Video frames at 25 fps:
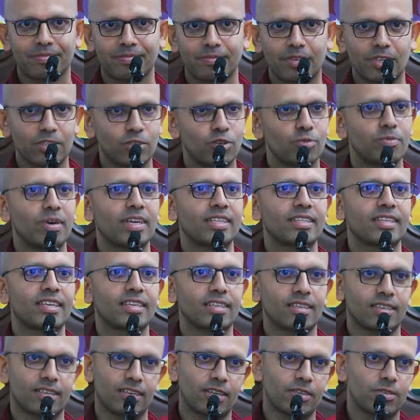Because you might
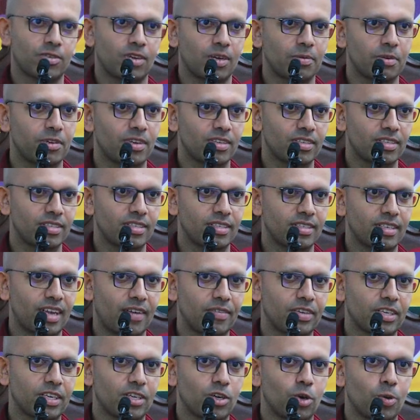think, "You eh, know, Swamin Vahanse is just
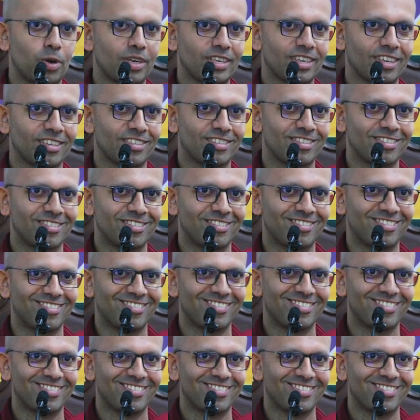having a go at us.